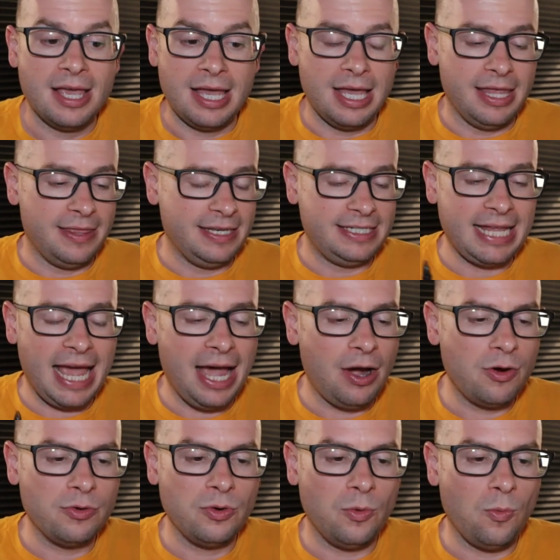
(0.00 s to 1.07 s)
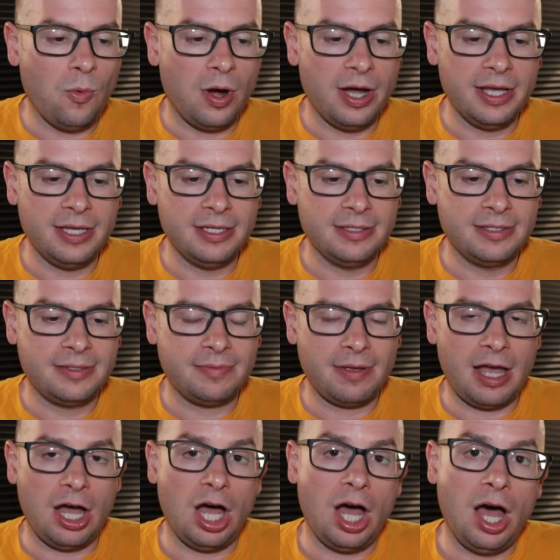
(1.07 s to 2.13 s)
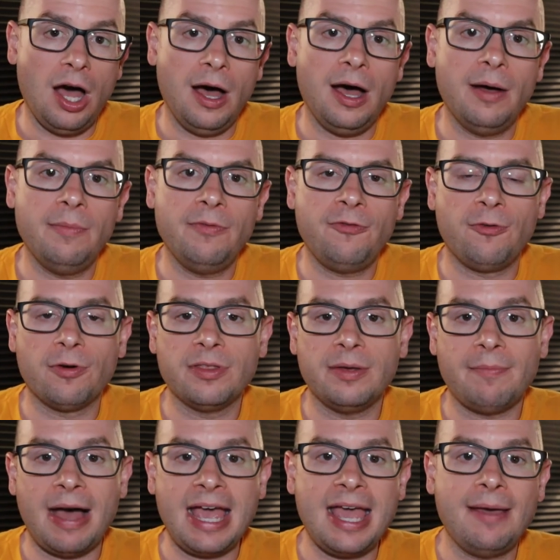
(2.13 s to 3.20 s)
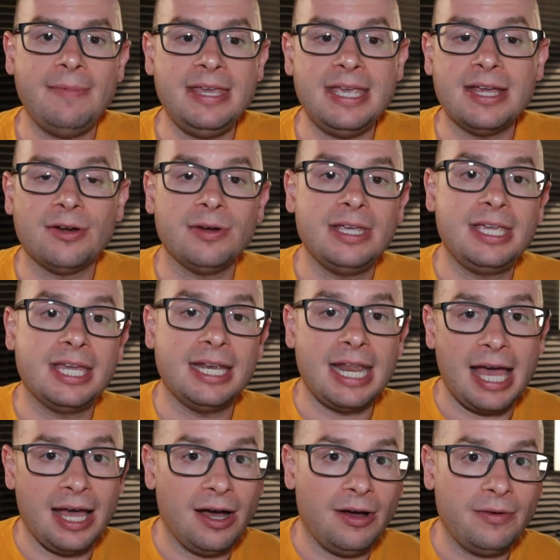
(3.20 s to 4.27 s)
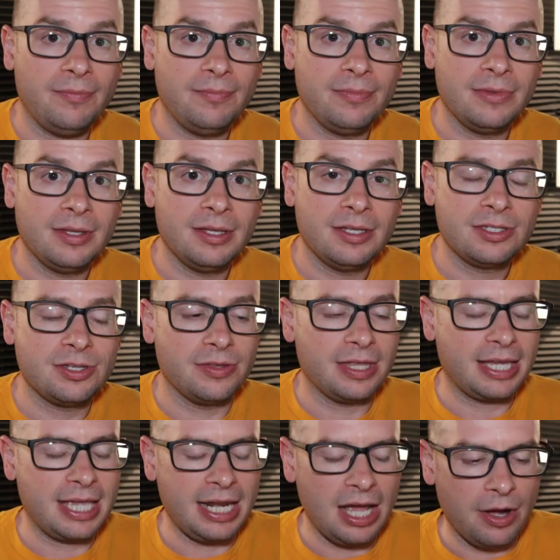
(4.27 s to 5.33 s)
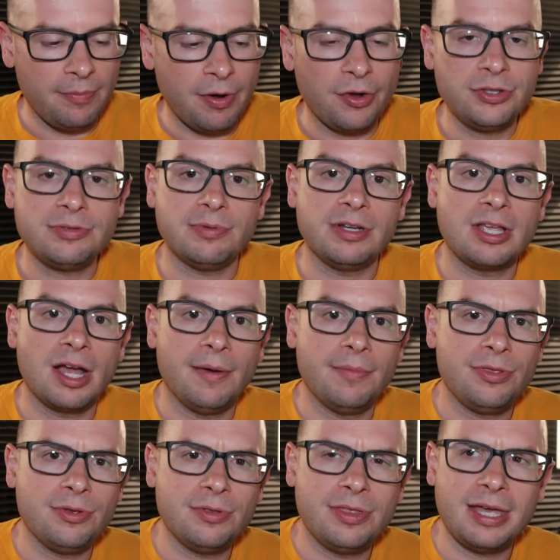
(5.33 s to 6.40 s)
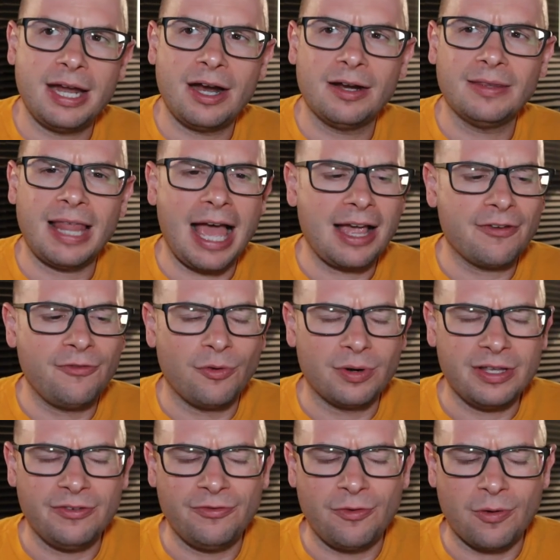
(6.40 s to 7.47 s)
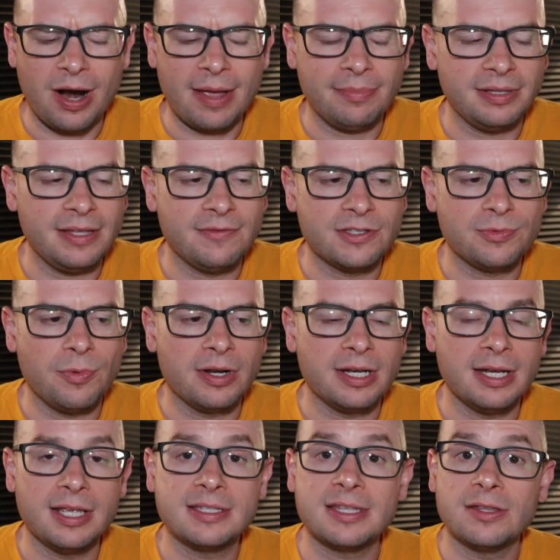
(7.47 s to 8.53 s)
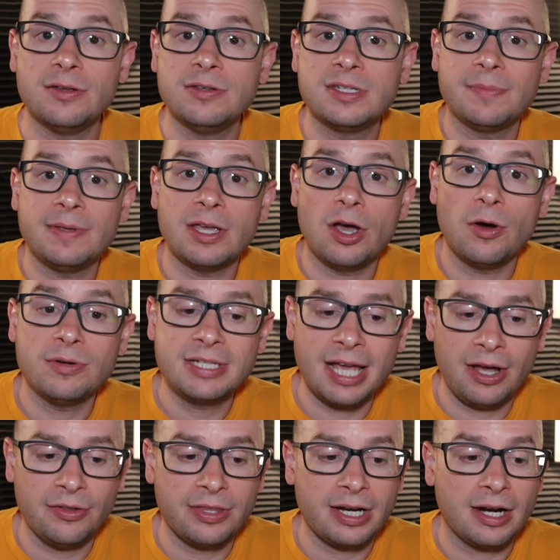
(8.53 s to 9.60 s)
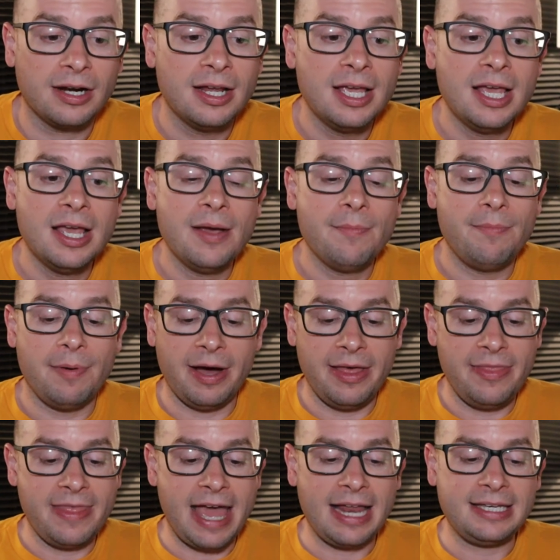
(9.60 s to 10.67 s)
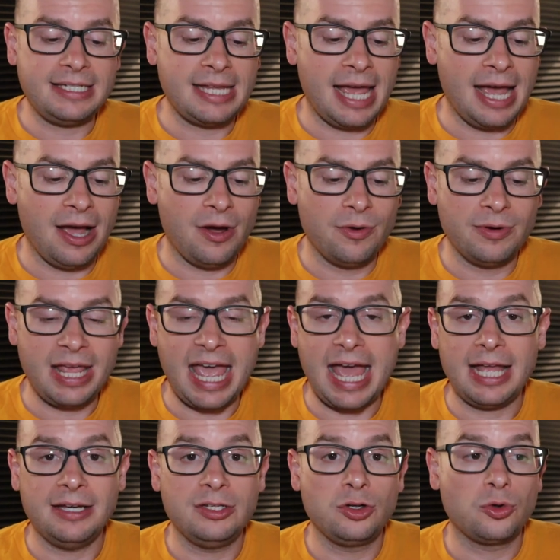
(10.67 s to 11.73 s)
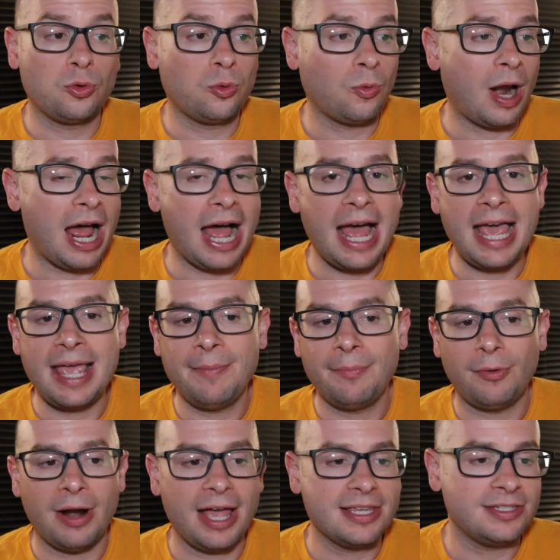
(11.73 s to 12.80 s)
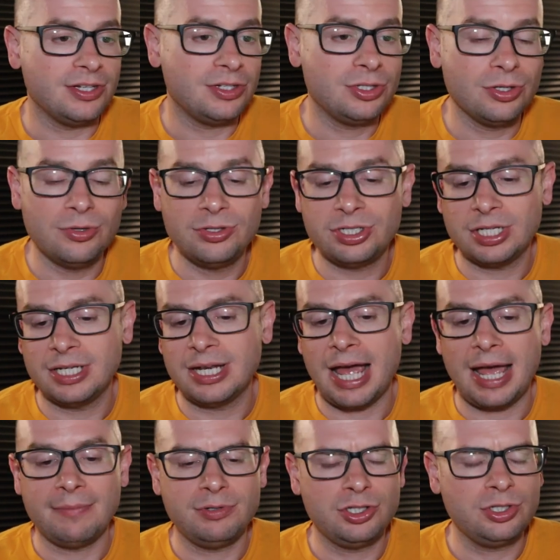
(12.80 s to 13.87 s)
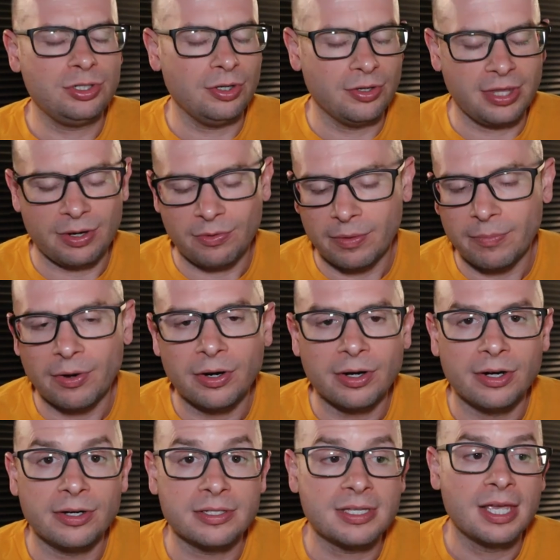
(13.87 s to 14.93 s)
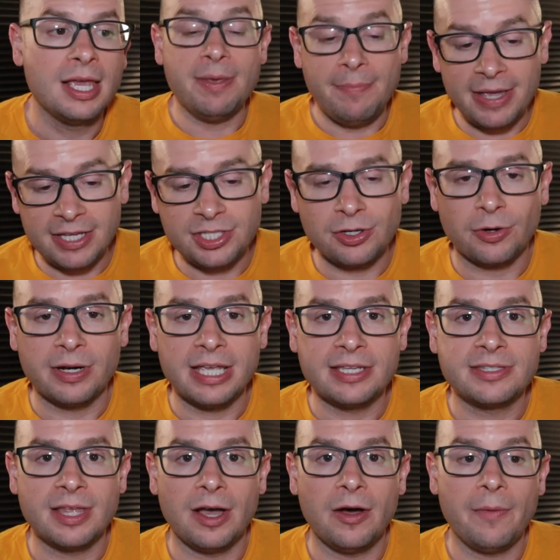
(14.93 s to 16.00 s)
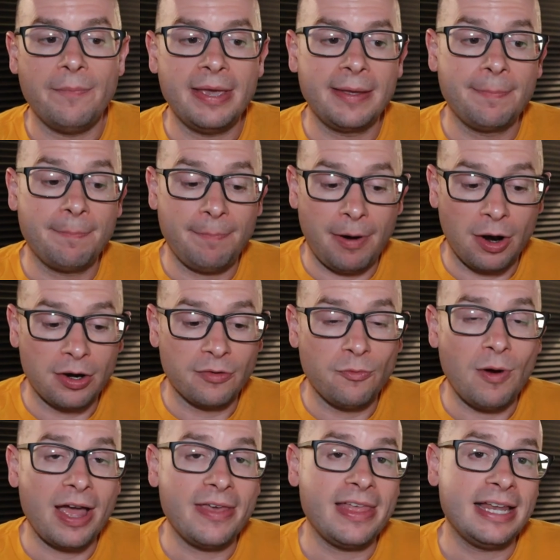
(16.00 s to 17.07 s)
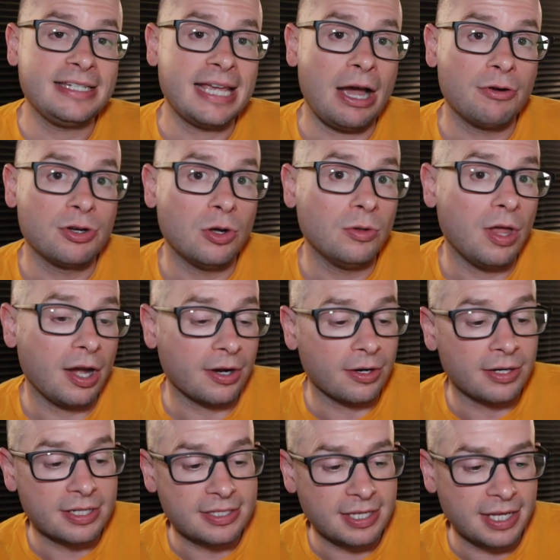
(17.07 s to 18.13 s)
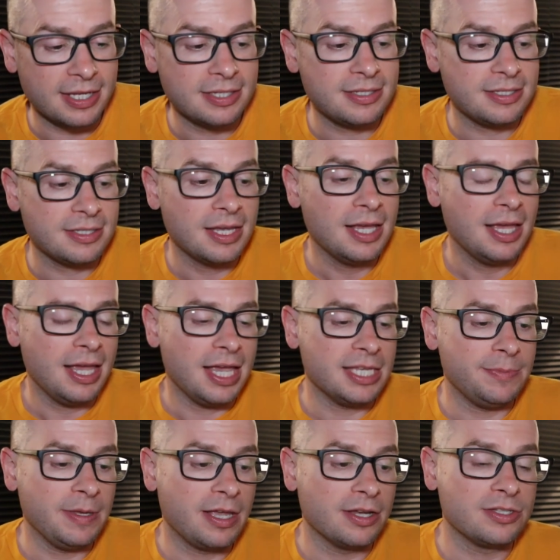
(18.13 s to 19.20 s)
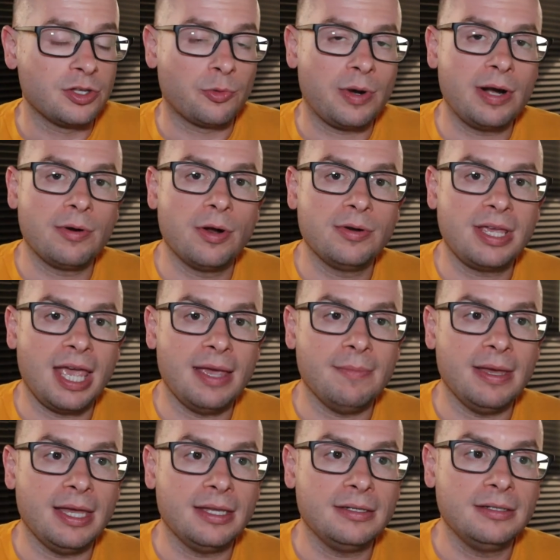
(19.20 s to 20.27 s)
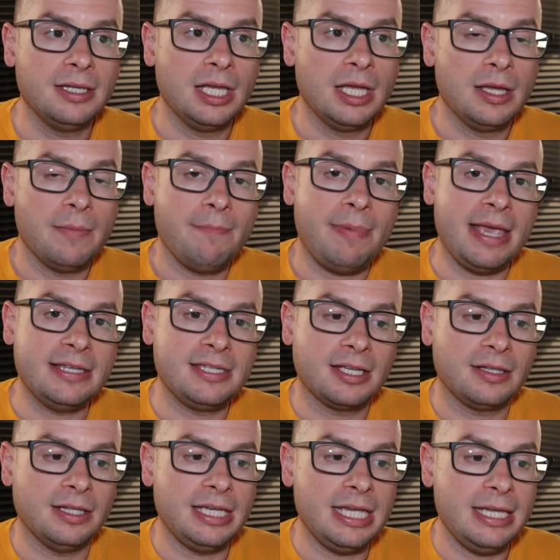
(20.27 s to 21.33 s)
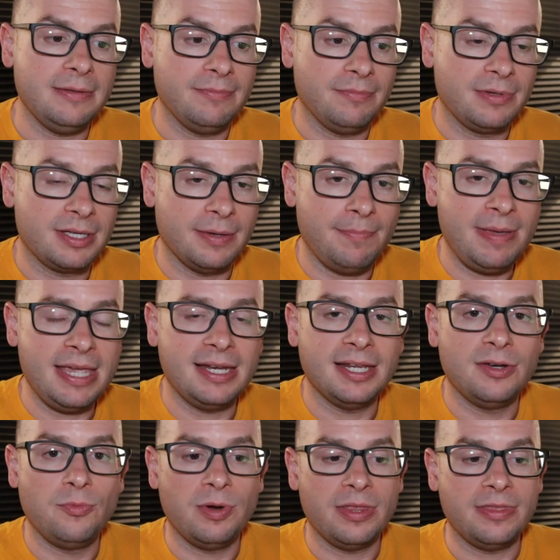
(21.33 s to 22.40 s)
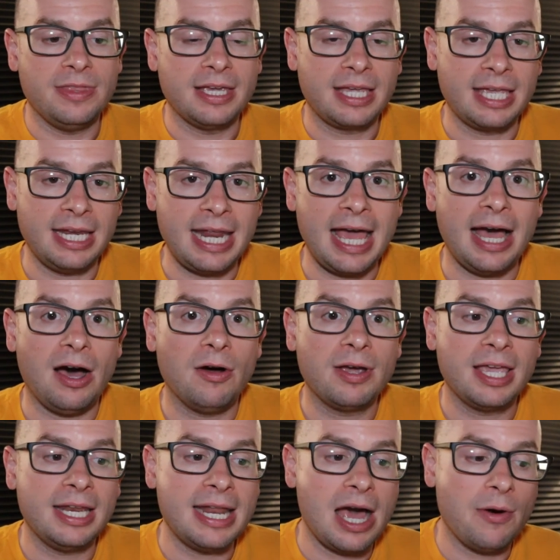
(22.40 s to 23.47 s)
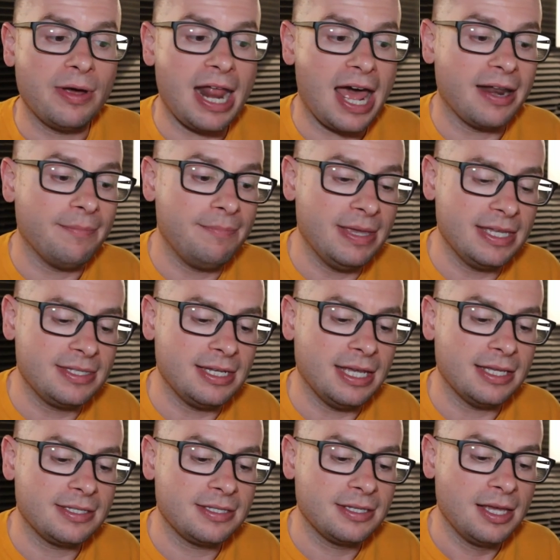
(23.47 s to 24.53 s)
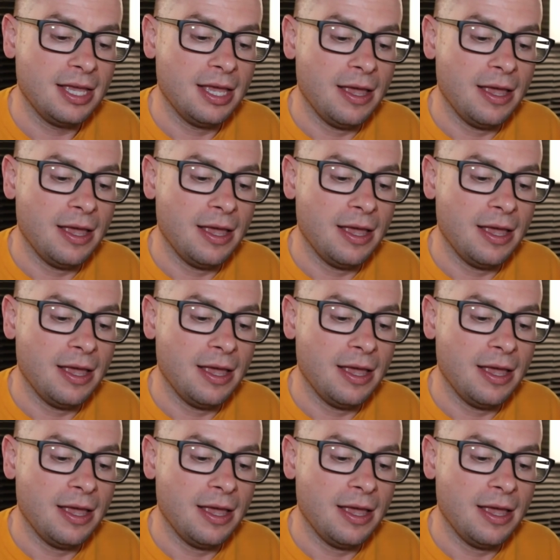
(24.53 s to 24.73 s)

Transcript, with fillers: The town was a hub for the Miami Erie Canal. So the canal boats would come through there. Lock 44, I believe, is what it is. And there used to be a hotel there. But that town had crime, prostitution. I'm sure there were murders. The big story is, though, a big part of why that town no longer exists is because the railroad came in, basically competed with the canal. Canal went out of business.